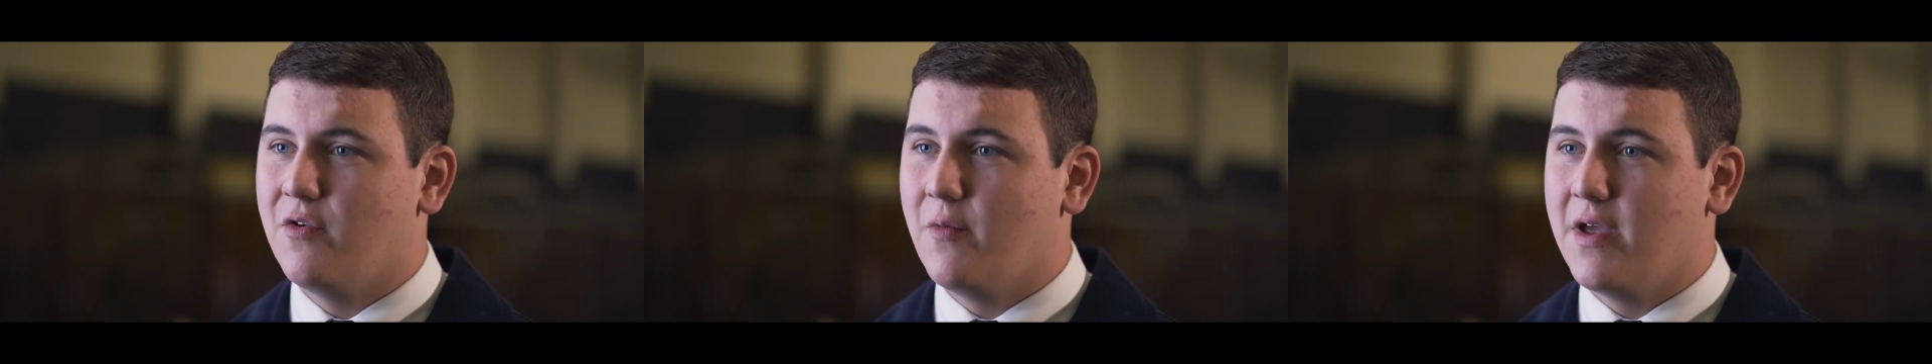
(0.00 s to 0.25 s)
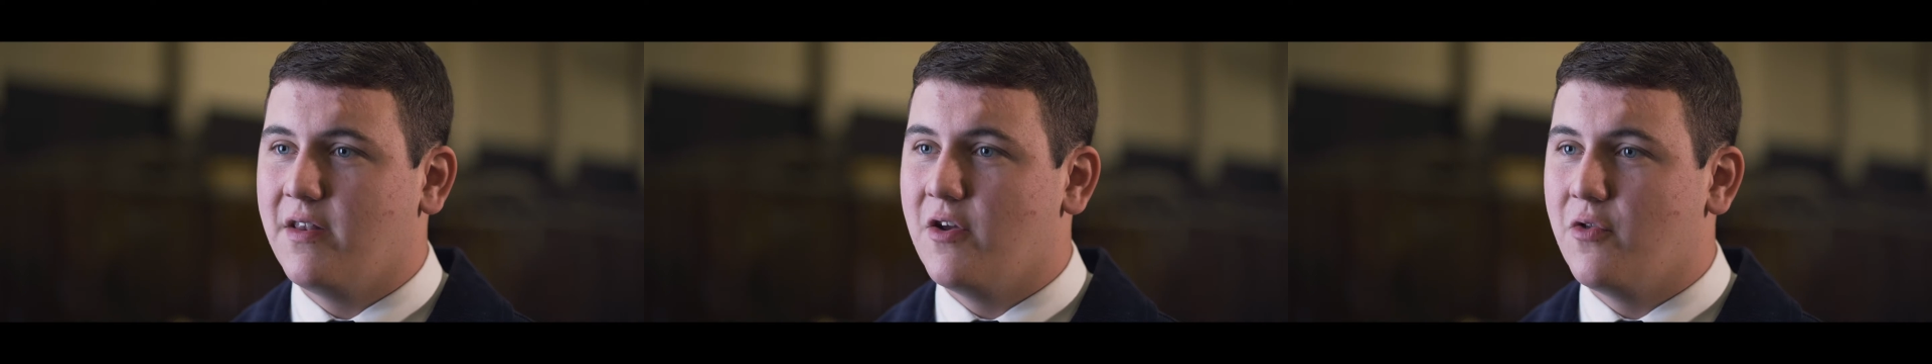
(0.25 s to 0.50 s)

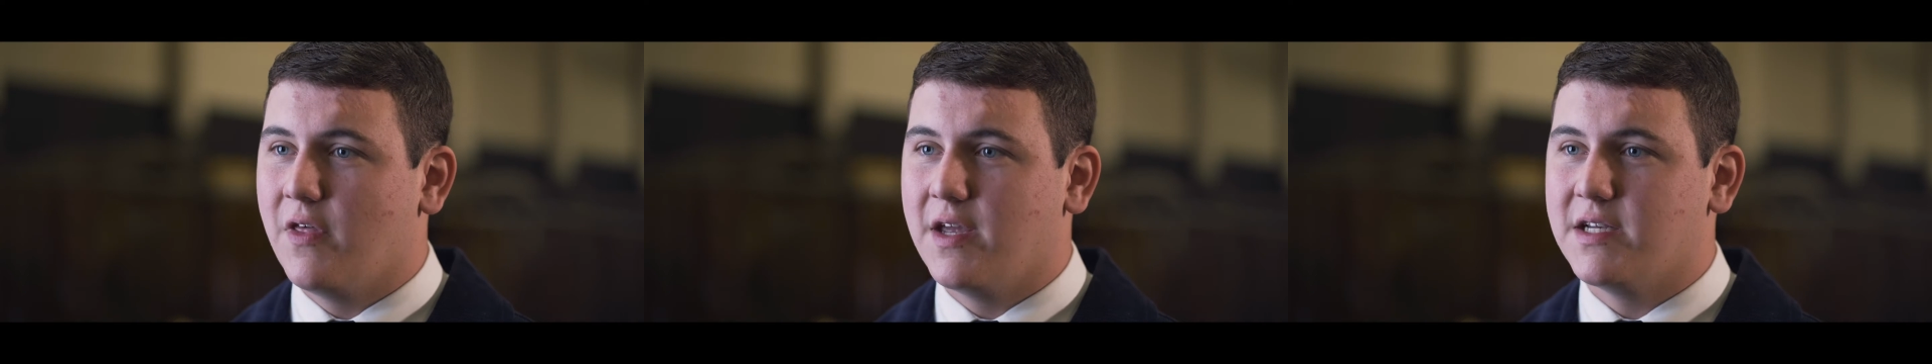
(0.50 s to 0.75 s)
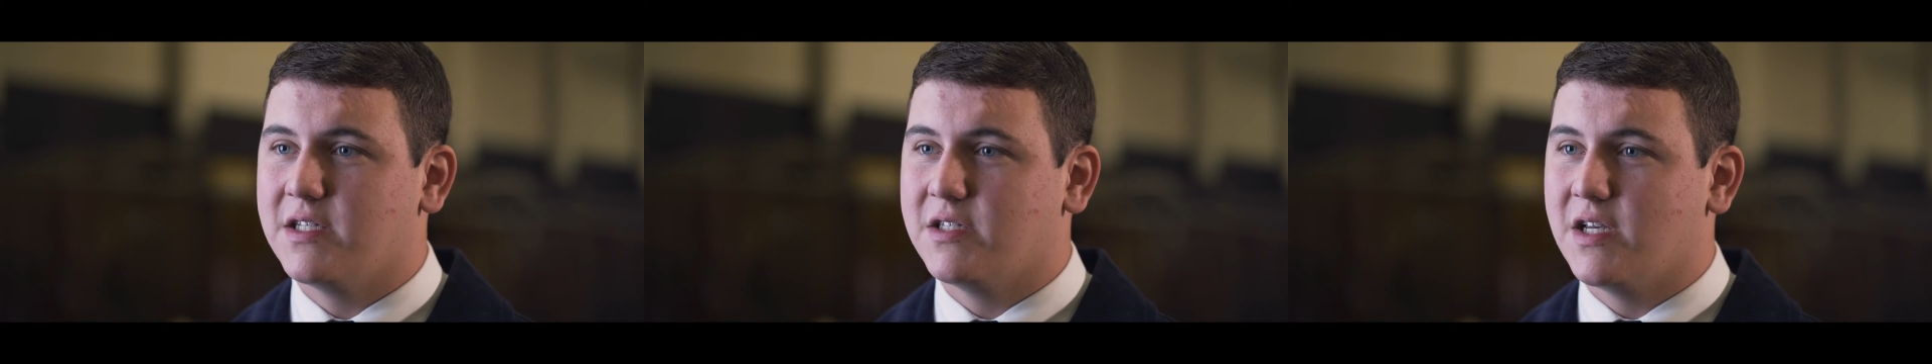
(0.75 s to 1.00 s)
We do
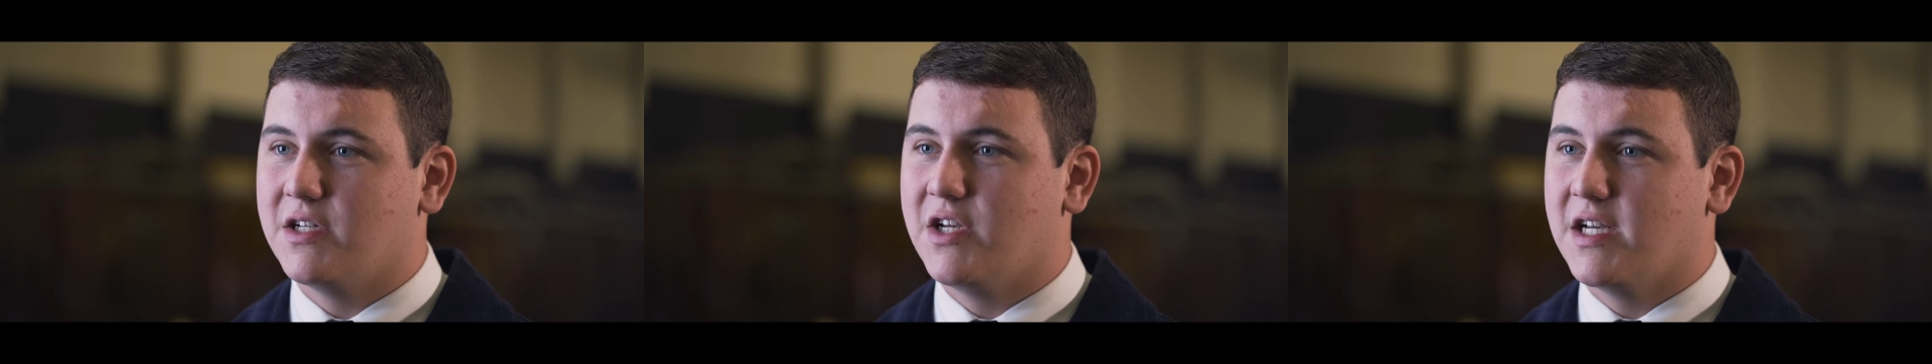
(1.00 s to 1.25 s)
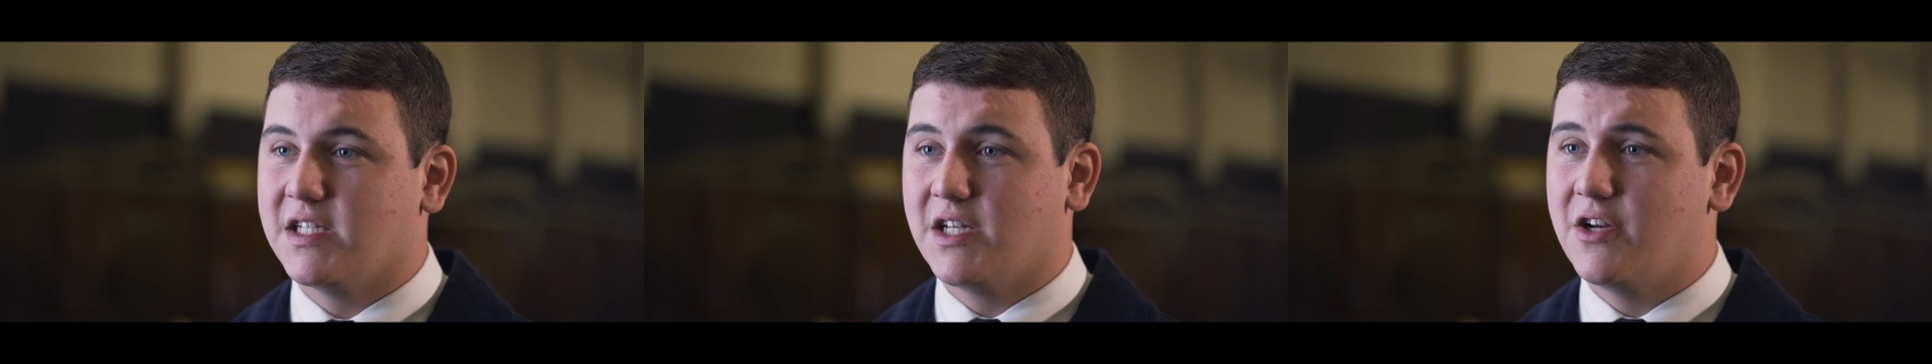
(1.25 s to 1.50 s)
things such
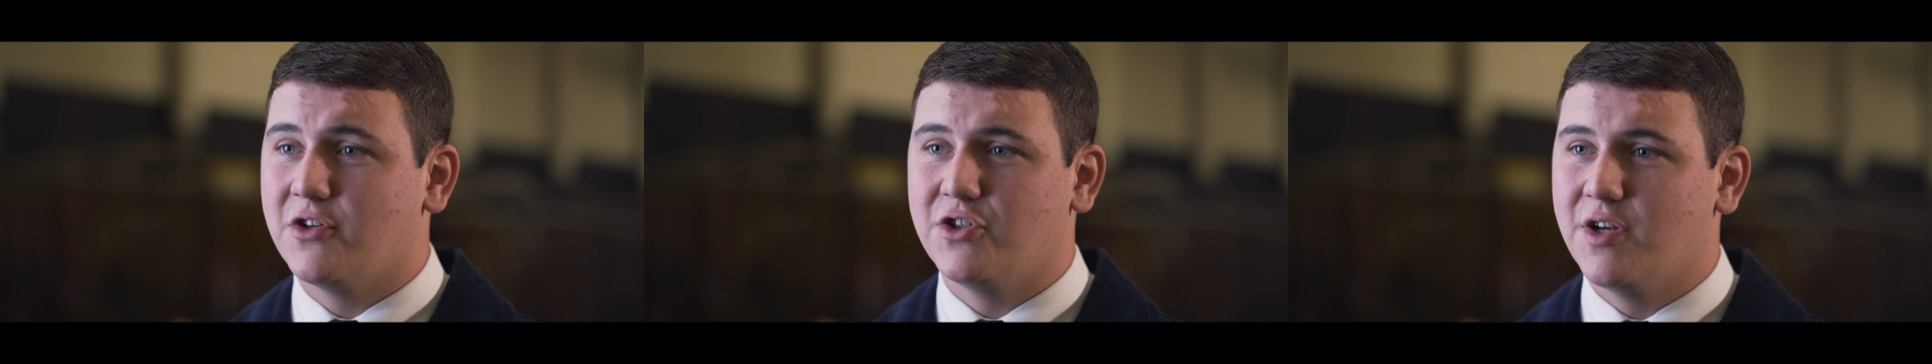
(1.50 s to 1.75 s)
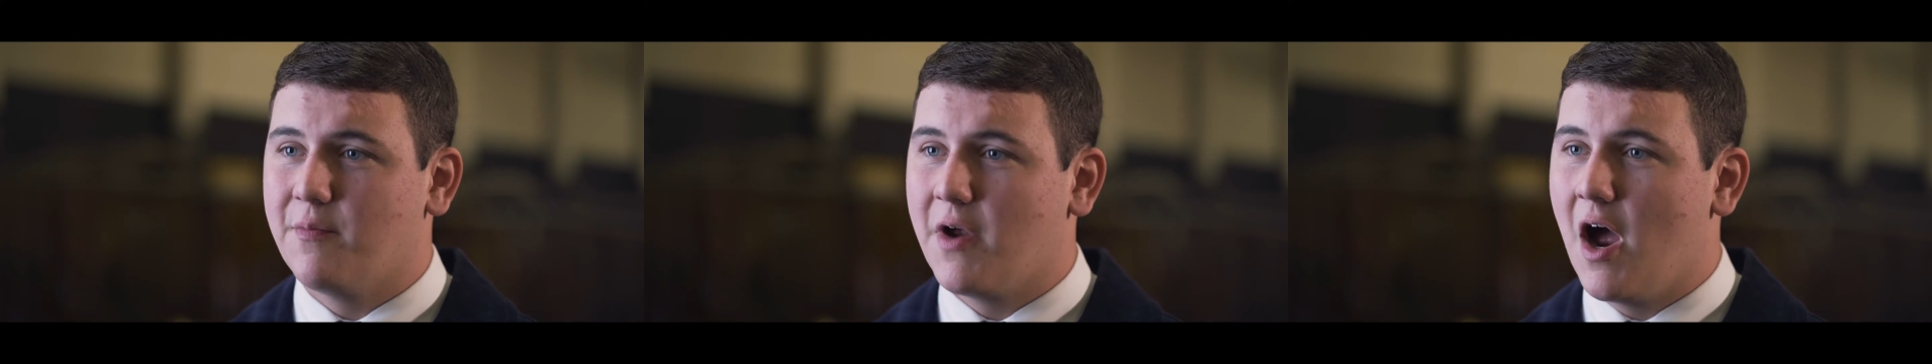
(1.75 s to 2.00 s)
as
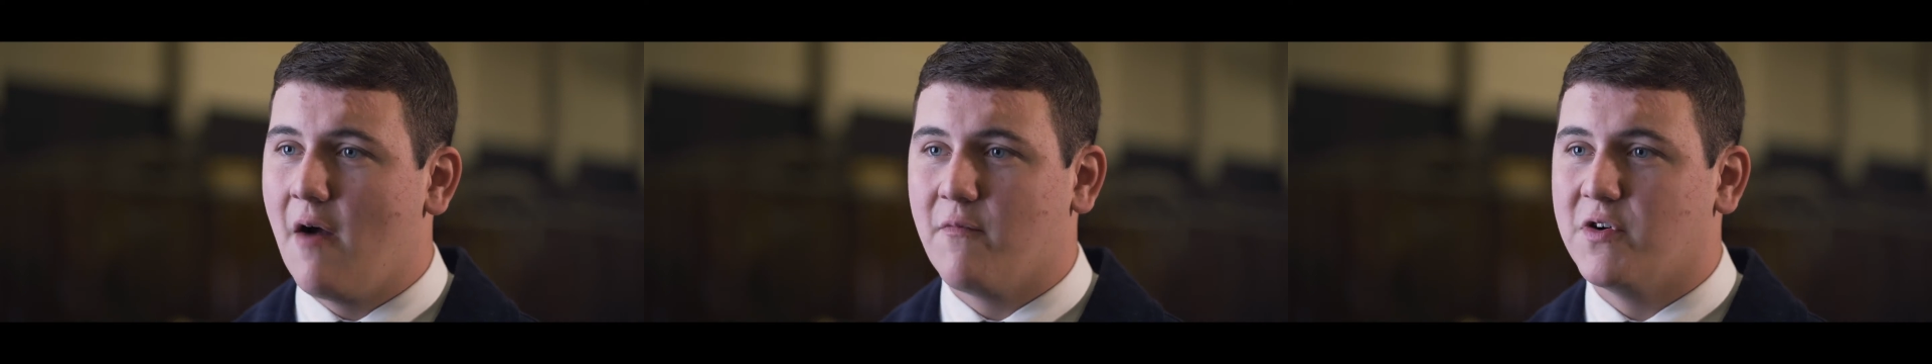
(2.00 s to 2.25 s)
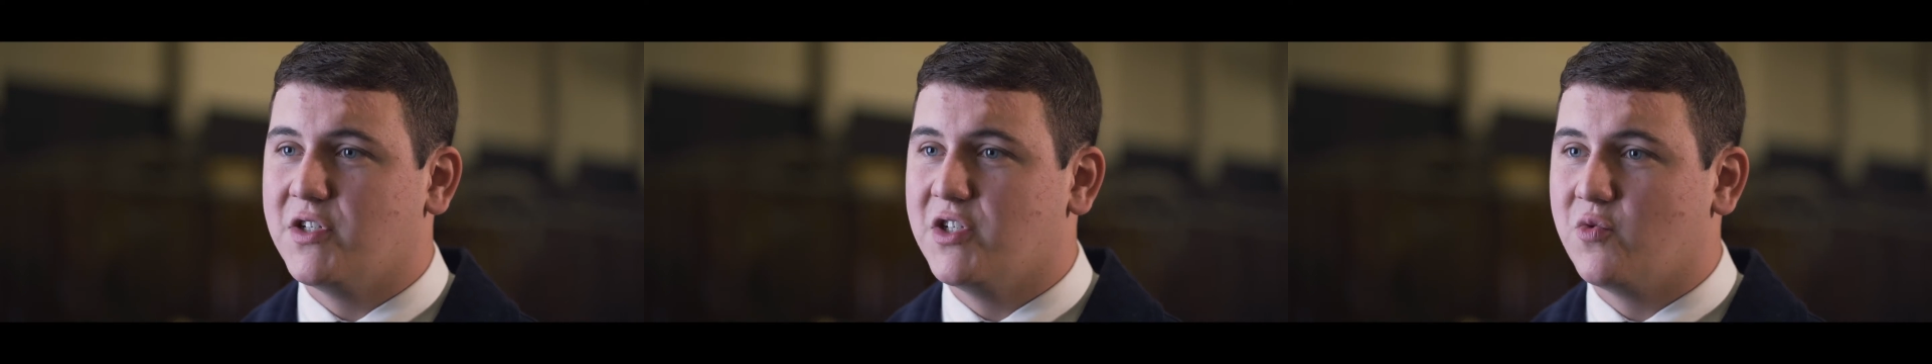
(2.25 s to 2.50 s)
leadership
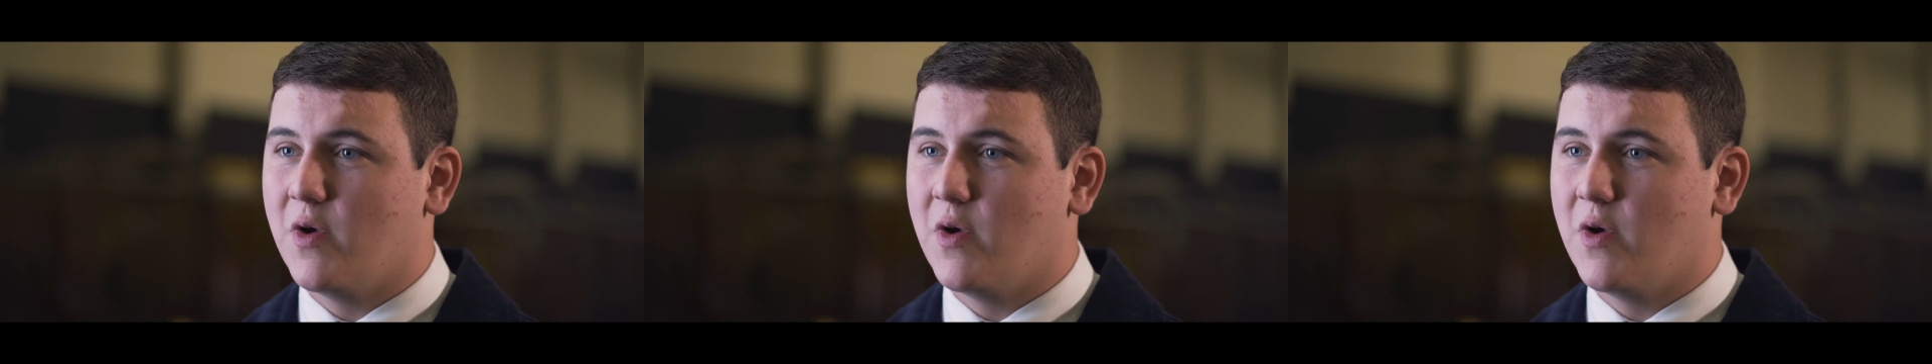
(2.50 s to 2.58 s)
conferences.